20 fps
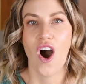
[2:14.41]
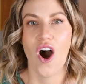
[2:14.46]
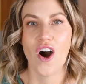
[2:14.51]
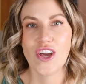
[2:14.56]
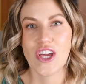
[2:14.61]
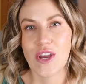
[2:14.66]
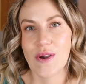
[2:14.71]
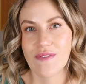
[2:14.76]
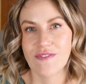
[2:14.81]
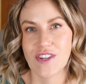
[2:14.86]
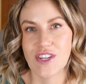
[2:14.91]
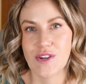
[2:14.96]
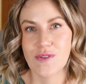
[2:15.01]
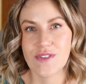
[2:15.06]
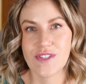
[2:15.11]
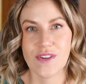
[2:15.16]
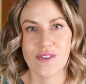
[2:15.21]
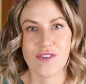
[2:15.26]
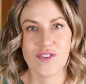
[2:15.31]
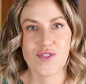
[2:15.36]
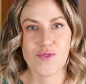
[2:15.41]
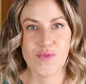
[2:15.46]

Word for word: All you have to do is go to